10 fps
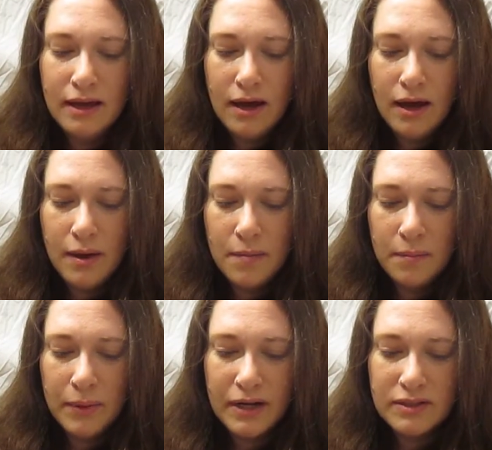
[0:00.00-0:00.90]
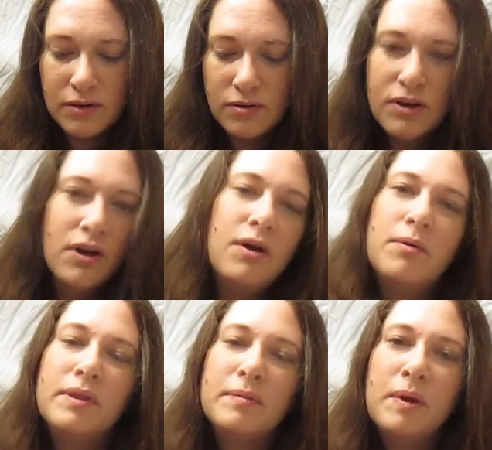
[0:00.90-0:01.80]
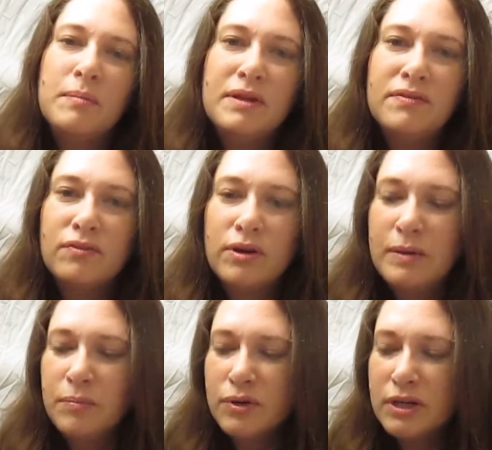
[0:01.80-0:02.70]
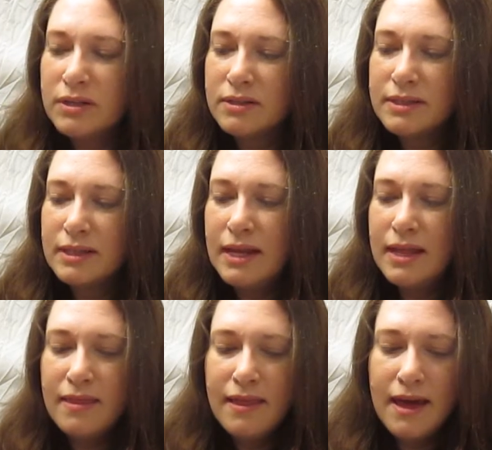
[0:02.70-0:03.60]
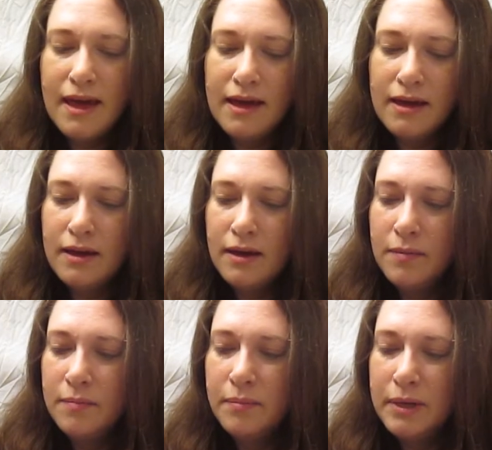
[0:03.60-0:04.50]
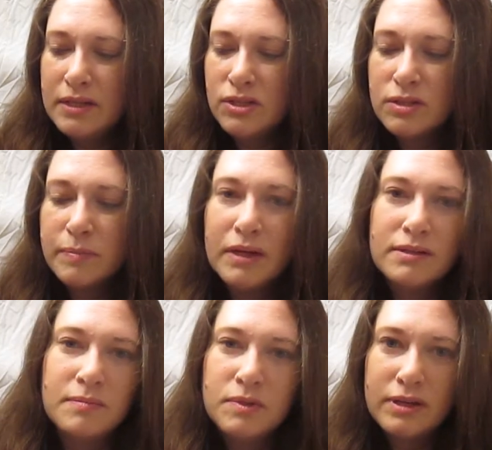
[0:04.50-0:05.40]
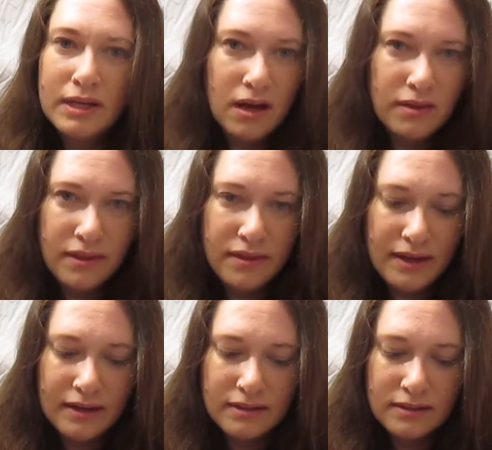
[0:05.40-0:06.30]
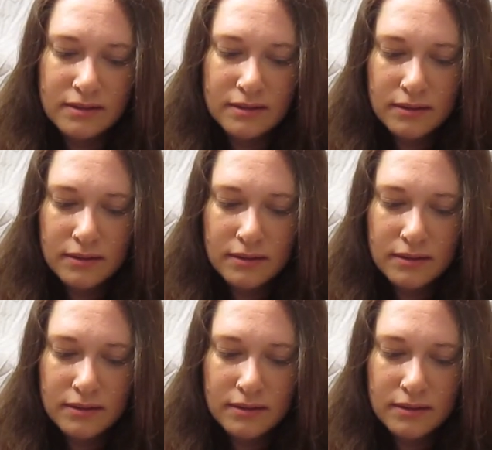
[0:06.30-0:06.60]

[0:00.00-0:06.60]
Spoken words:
But I don't know at the moment if I've got any products in there, but it's just because I'm doing other things.